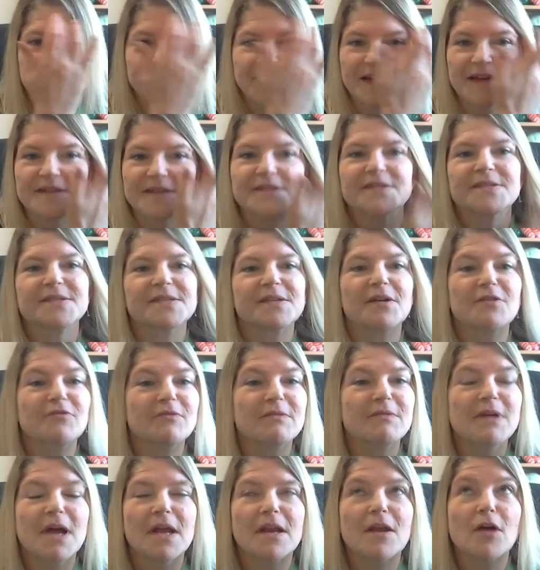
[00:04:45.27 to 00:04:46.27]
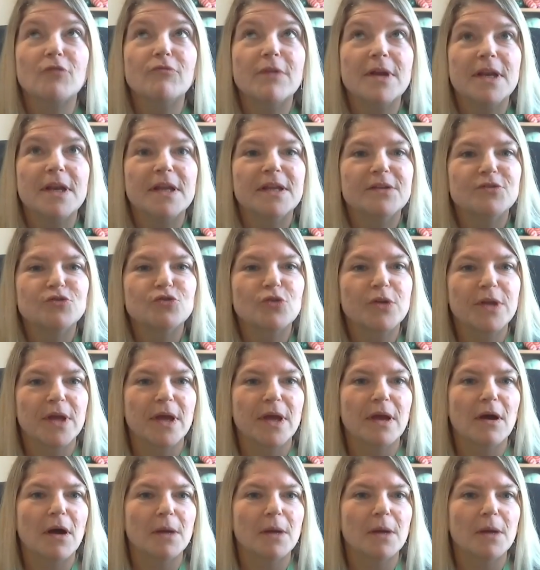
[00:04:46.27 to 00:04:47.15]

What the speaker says: Yes, I really enjoy it.